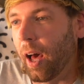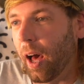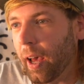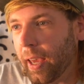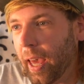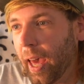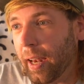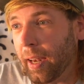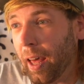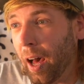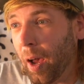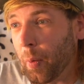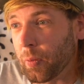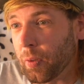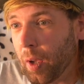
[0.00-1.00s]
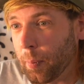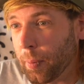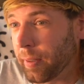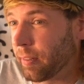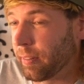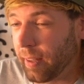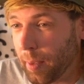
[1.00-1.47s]
again, I was
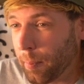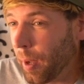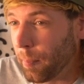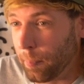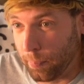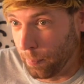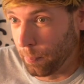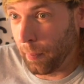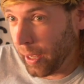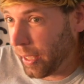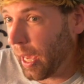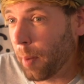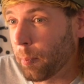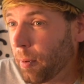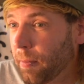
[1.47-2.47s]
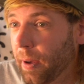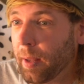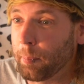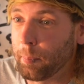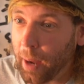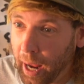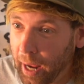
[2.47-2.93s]
hoping to take my camper
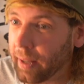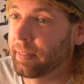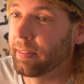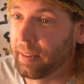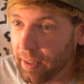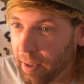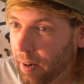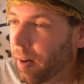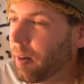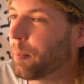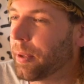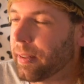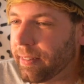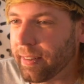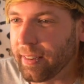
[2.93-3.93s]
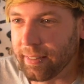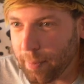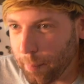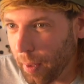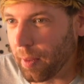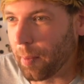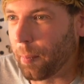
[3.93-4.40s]
van back to Europe and see
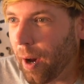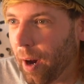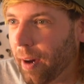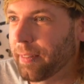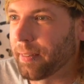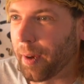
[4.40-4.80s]
some other parts.